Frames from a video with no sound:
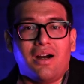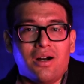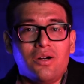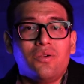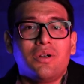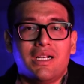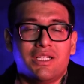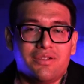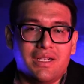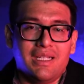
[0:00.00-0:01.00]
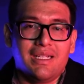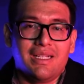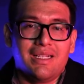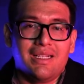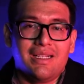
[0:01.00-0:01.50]
our own country,
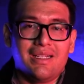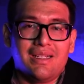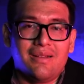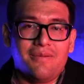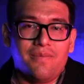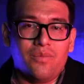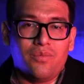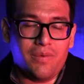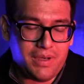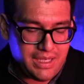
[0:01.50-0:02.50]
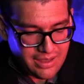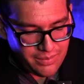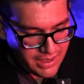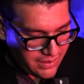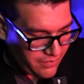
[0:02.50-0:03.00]
when we
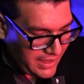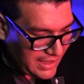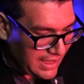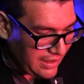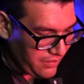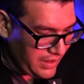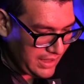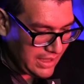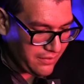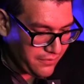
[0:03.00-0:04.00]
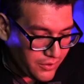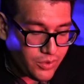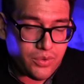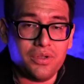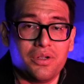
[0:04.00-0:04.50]
come here and we get it, we get our
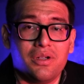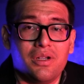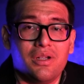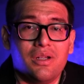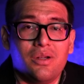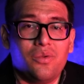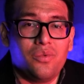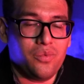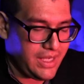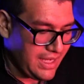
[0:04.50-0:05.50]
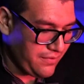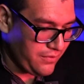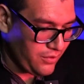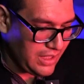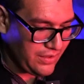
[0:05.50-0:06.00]
food, we have
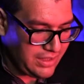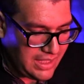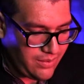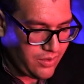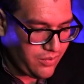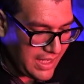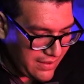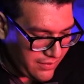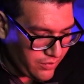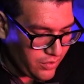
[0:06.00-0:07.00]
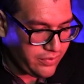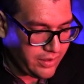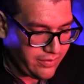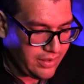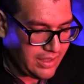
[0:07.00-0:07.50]
food on the table, we have a roof
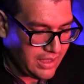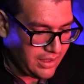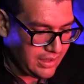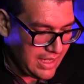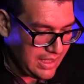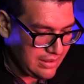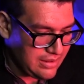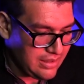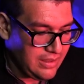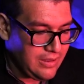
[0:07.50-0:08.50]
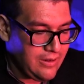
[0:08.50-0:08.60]
over our heads,